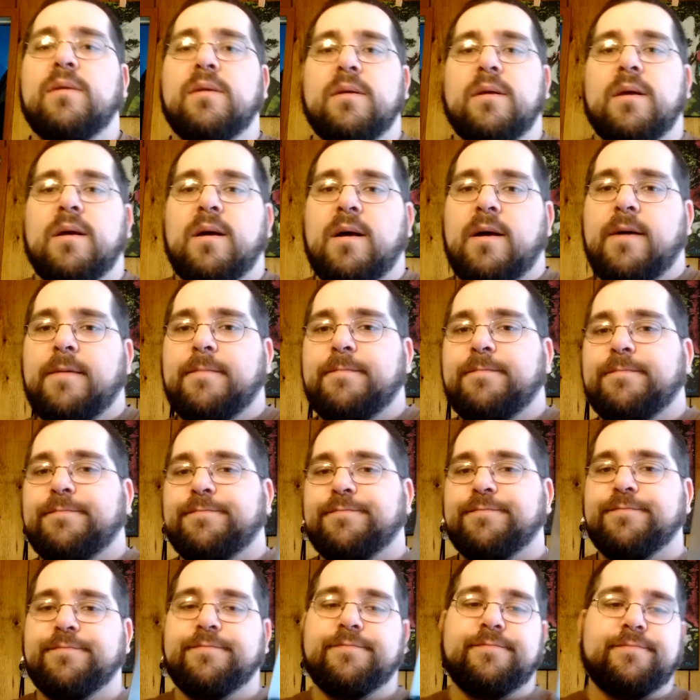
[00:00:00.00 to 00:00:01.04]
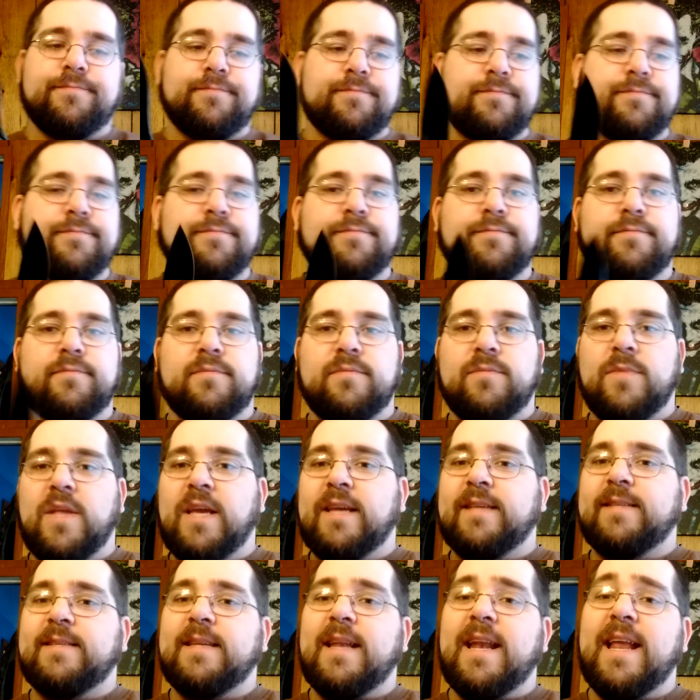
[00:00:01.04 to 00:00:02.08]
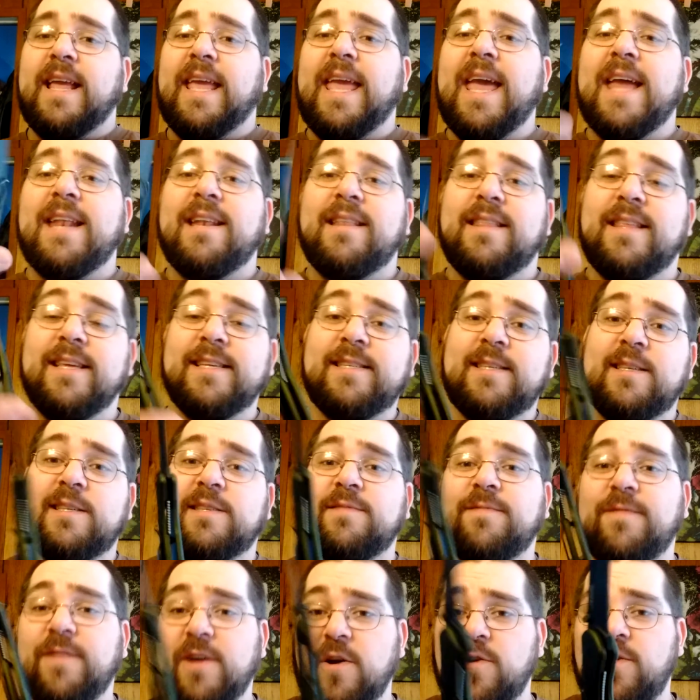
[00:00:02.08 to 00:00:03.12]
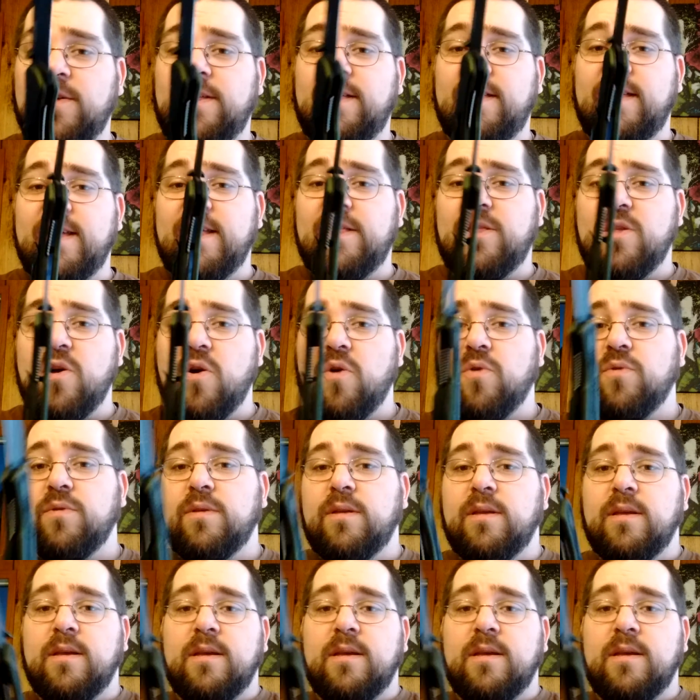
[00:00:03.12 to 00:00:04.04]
Like I said, again, this is very thin, though.